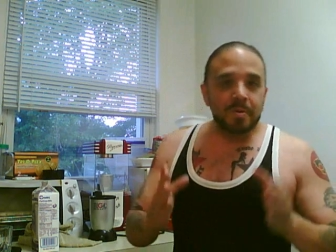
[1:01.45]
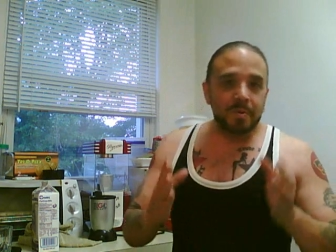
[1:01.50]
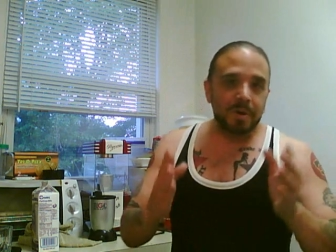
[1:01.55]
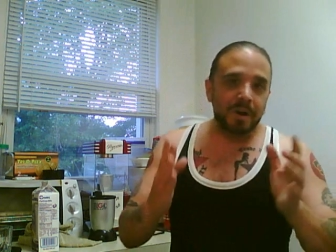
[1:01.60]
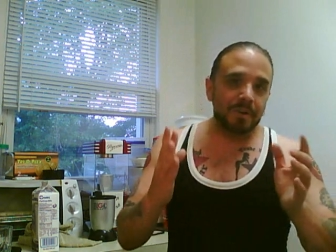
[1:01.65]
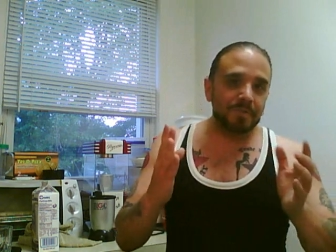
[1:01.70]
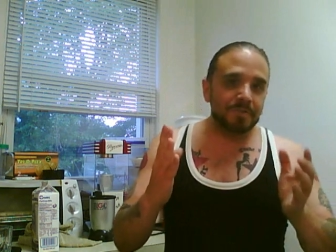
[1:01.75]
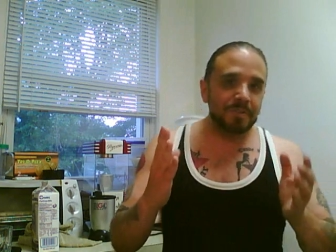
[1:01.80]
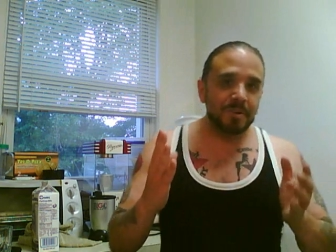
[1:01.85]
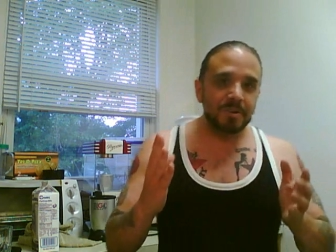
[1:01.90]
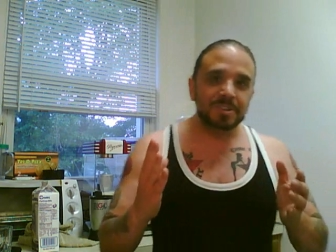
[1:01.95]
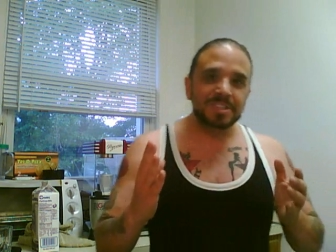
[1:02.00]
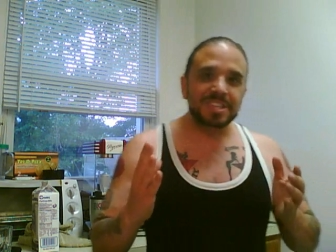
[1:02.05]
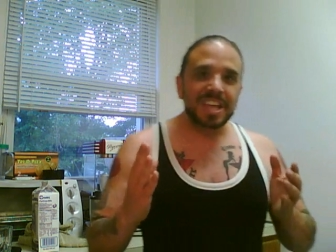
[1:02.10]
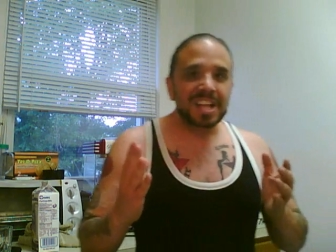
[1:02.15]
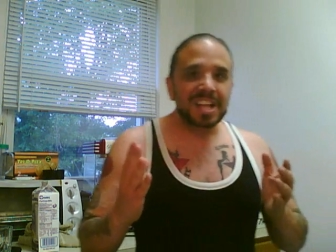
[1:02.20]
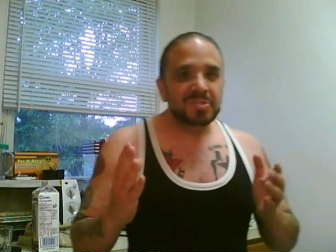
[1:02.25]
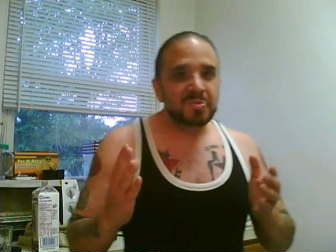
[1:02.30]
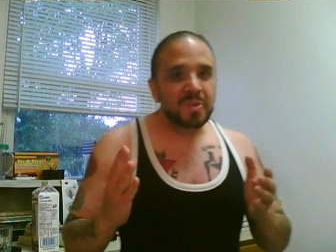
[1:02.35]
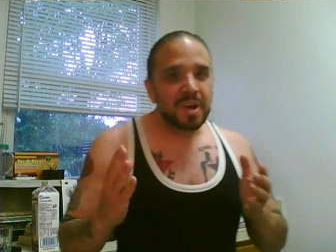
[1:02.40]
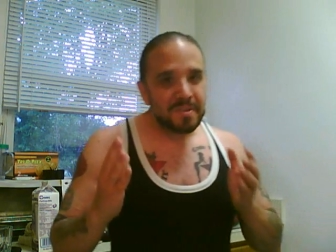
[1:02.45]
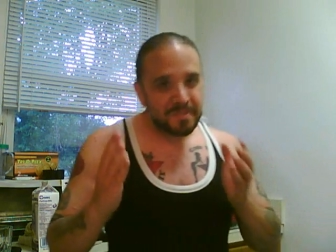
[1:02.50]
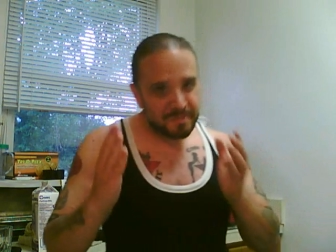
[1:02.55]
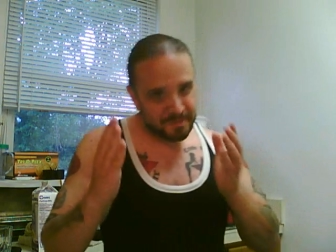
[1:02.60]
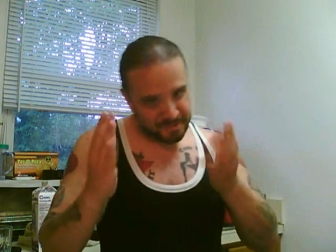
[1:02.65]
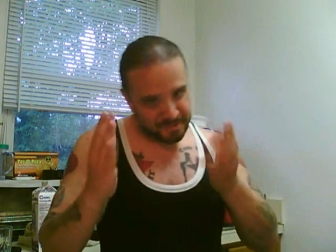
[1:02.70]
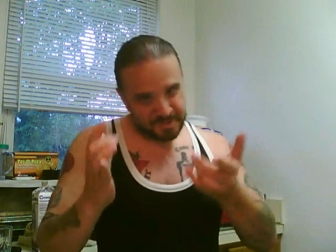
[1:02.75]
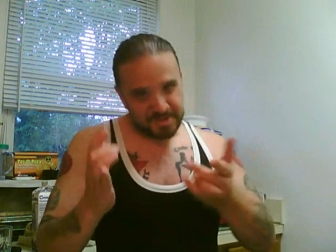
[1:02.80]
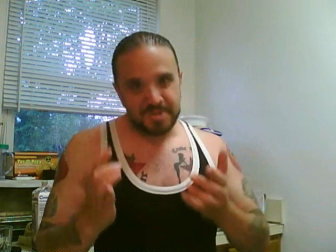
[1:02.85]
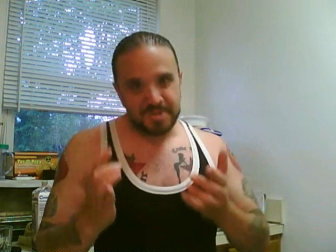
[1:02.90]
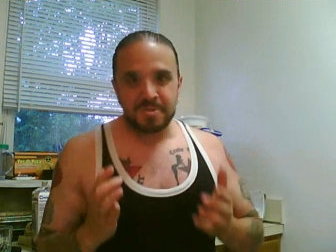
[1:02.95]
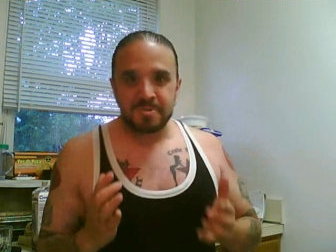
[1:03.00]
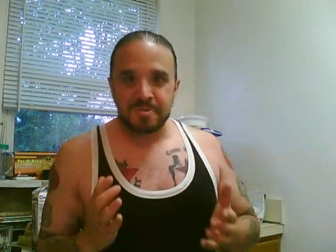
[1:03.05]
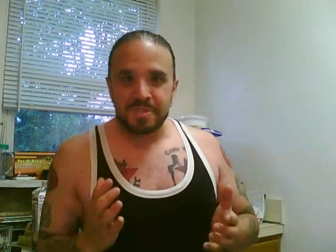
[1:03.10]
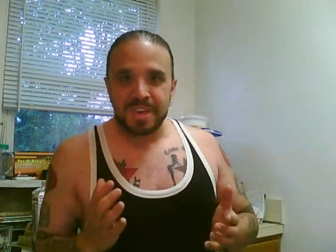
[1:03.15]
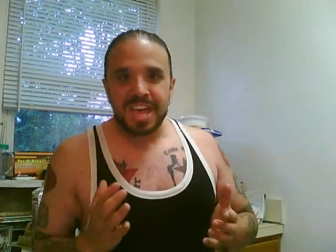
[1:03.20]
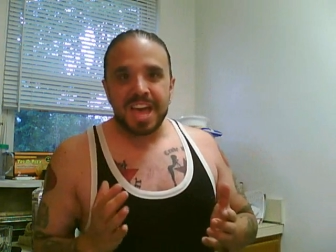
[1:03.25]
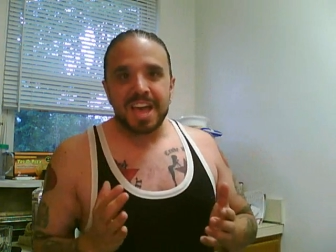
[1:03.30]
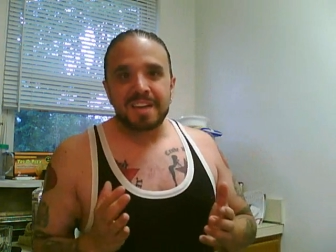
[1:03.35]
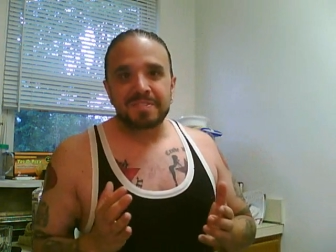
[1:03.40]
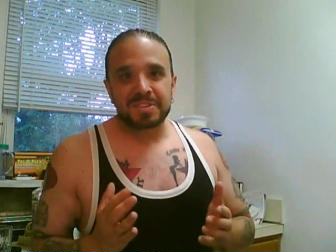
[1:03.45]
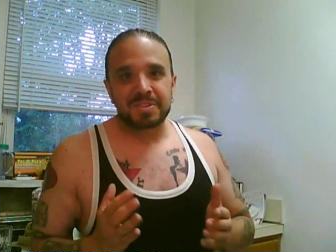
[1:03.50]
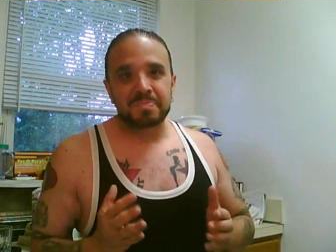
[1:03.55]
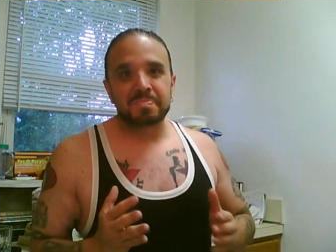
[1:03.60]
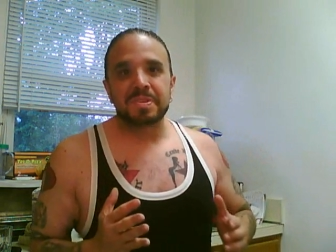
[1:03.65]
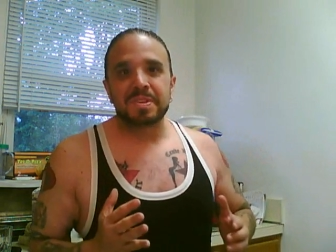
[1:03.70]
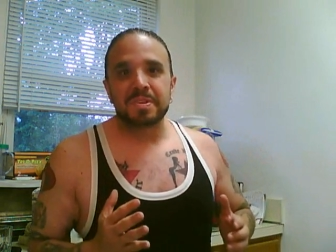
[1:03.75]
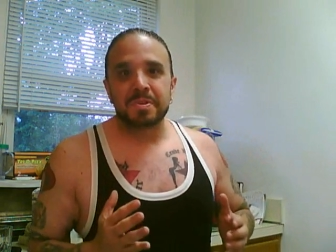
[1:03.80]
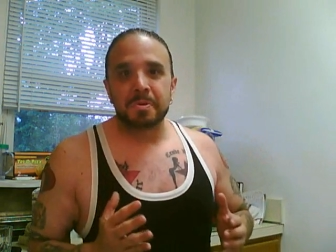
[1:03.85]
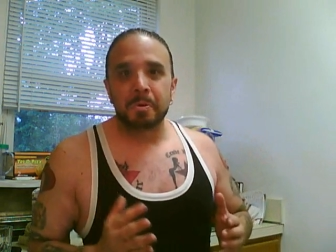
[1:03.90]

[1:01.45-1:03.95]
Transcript: Well, folks, that's why for you, they have something